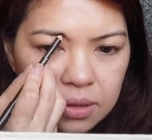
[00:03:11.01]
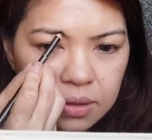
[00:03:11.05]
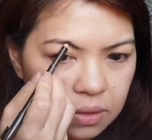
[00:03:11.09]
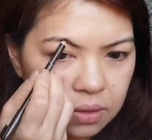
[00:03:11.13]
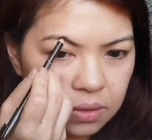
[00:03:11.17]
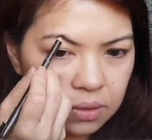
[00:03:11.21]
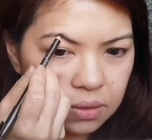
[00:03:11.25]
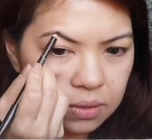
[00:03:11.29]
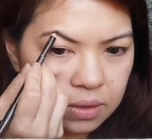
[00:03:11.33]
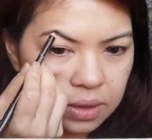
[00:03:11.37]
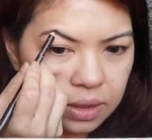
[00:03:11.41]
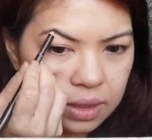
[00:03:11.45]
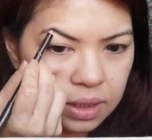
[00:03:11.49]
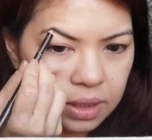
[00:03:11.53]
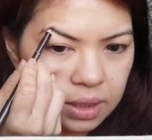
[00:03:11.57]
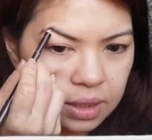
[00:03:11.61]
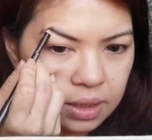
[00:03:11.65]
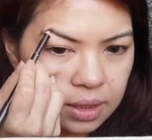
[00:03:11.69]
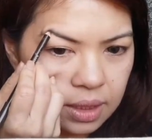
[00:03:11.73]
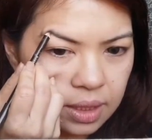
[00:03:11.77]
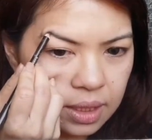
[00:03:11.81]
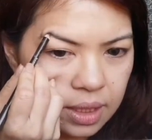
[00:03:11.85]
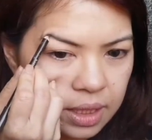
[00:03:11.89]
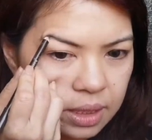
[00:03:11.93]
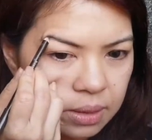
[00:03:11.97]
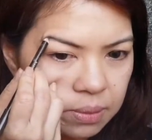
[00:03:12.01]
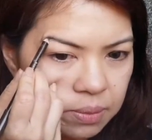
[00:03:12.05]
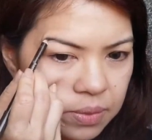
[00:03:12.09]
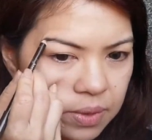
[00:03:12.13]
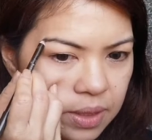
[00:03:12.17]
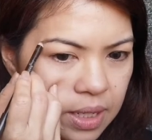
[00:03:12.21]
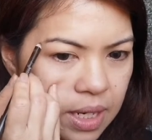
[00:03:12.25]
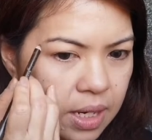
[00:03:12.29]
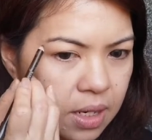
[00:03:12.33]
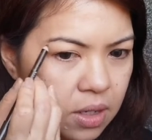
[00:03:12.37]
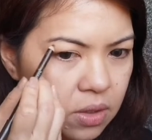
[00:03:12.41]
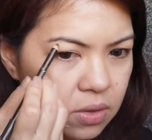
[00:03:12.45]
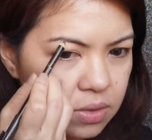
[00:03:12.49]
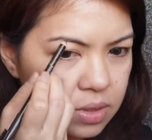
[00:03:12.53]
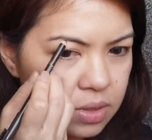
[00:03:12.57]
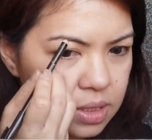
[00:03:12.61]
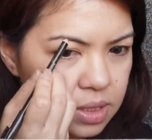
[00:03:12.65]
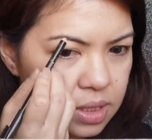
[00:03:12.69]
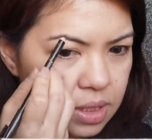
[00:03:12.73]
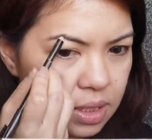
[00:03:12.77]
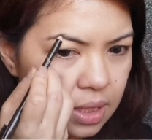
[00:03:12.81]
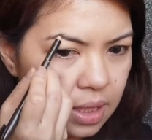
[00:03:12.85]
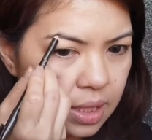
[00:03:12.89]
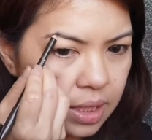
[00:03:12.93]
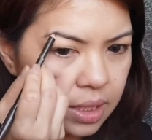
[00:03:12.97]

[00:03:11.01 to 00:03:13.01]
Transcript: looking eyebrows.